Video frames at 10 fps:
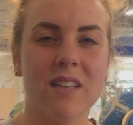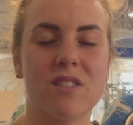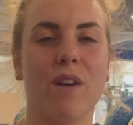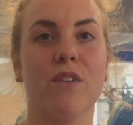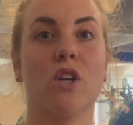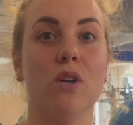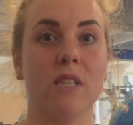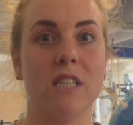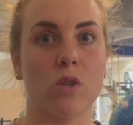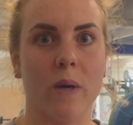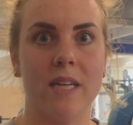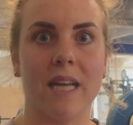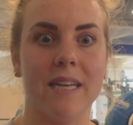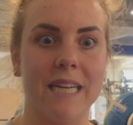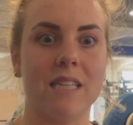stuff that goes into it
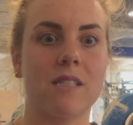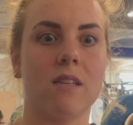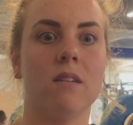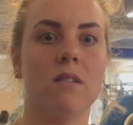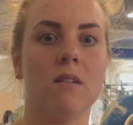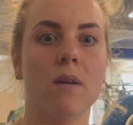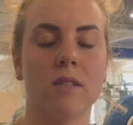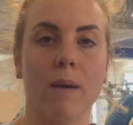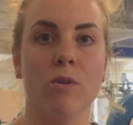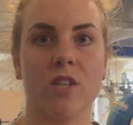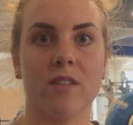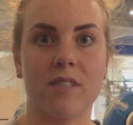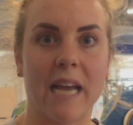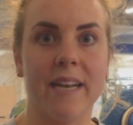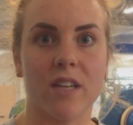that needs someone's
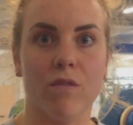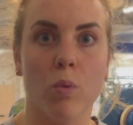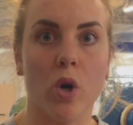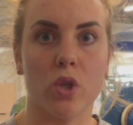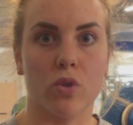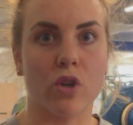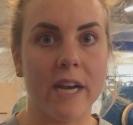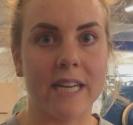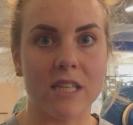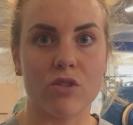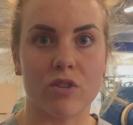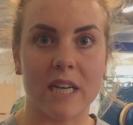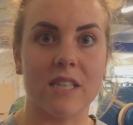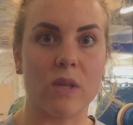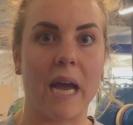understanding of what your training history
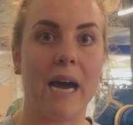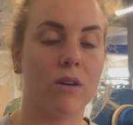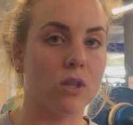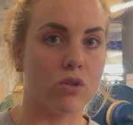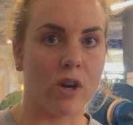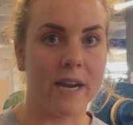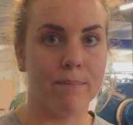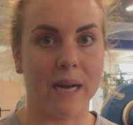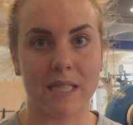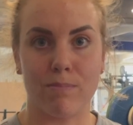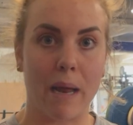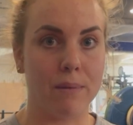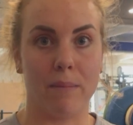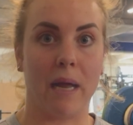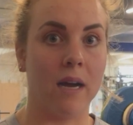is, how you train best, blah
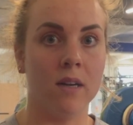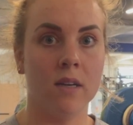blah blah.